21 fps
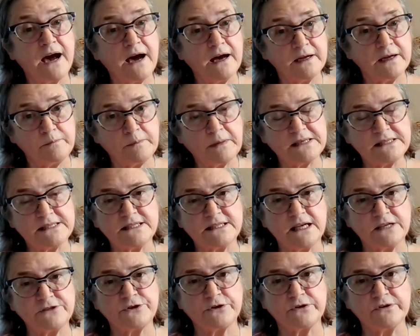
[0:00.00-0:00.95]
that time, my
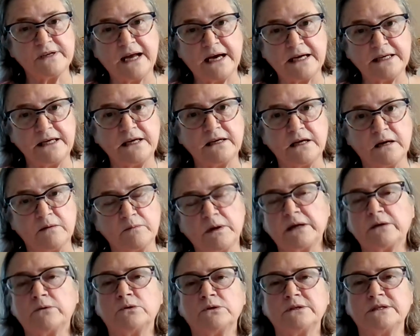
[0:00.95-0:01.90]
sister, Diana,
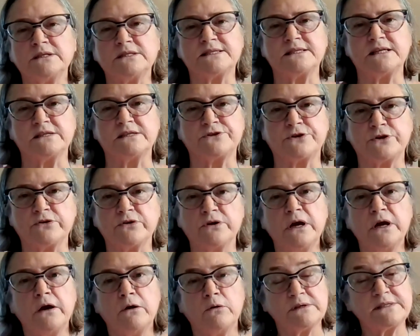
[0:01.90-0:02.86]
my oldest
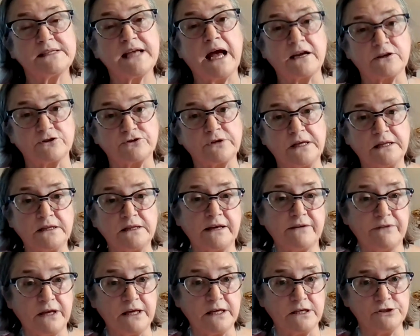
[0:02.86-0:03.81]
sister, was actually
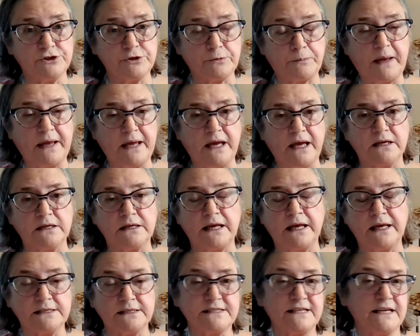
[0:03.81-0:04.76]
living in
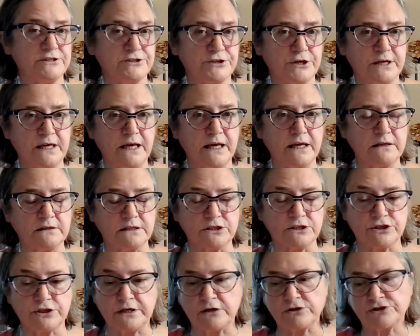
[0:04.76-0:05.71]
Japan and teaching
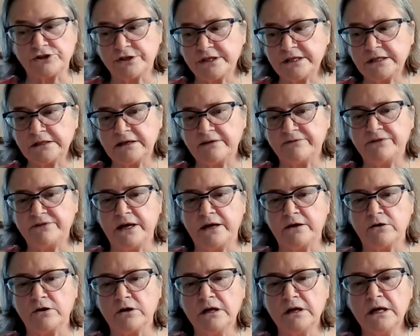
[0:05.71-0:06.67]
English. Now, she lived
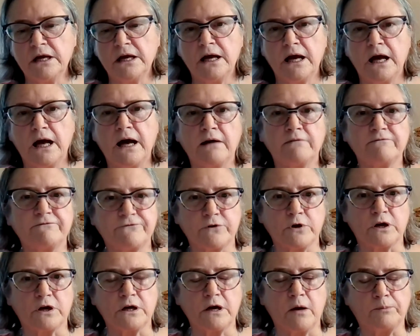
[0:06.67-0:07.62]
there
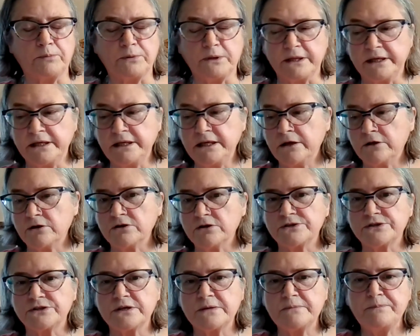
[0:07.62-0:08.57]
for a couple of
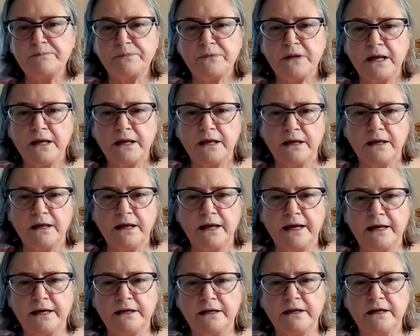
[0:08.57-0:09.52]
years.
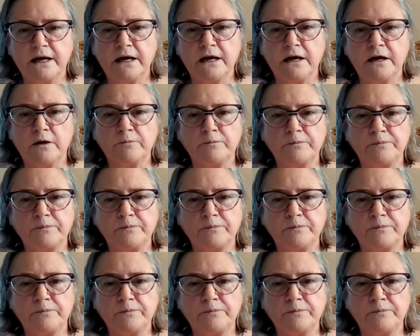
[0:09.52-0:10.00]
And